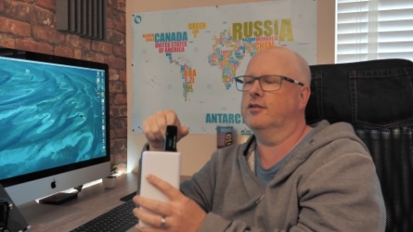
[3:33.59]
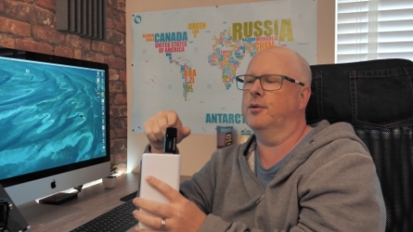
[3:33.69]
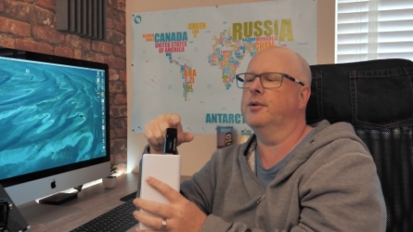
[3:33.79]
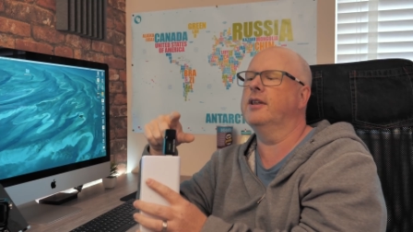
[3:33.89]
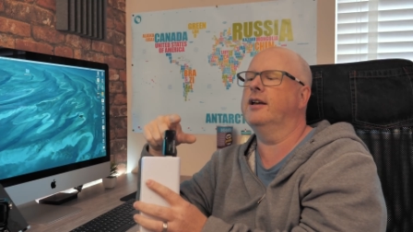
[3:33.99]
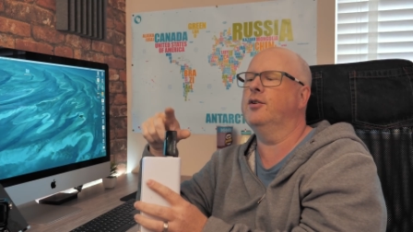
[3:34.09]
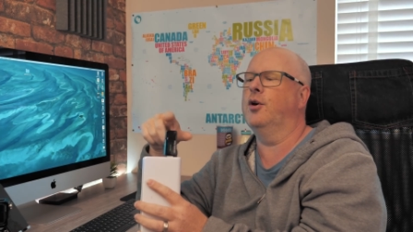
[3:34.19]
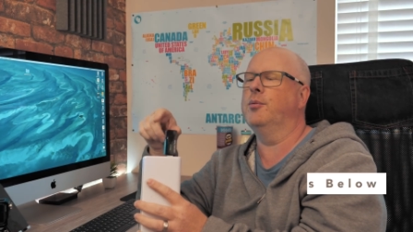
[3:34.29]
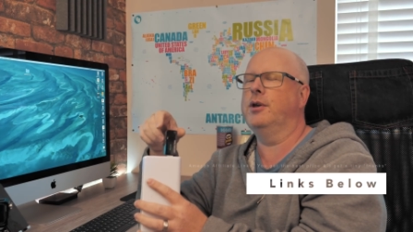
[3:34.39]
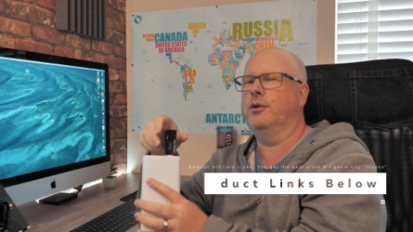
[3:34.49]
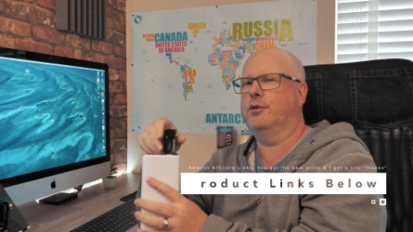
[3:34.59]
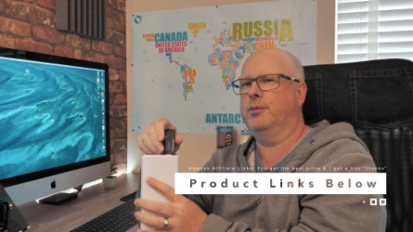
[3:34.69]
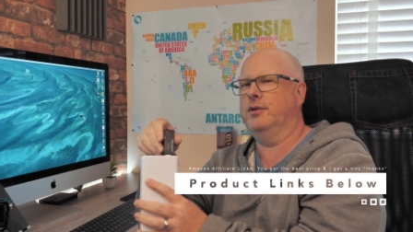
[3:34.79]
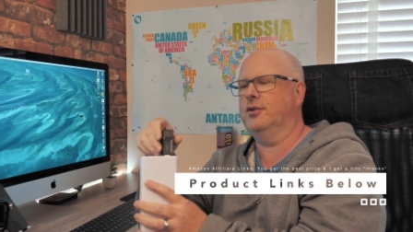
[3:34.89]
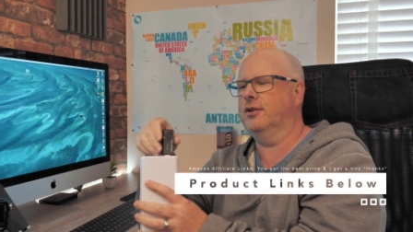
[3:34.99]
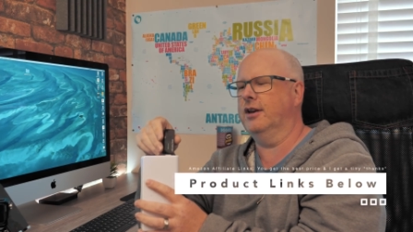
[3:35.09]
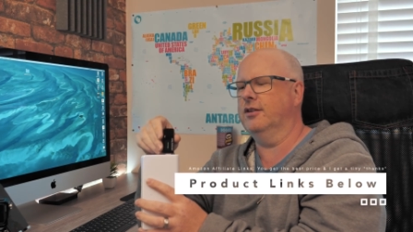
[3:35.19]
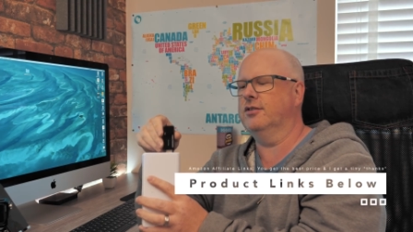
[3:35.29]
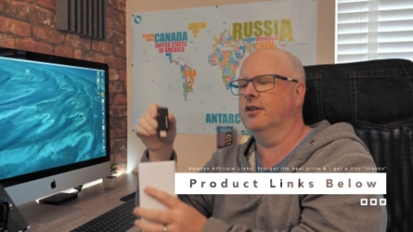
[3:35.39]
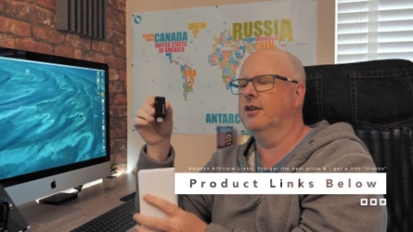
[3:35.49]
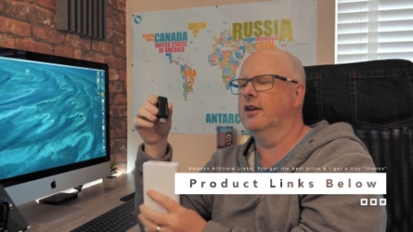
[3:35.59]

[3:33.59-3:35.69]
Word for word: So unlike normal USB sockets,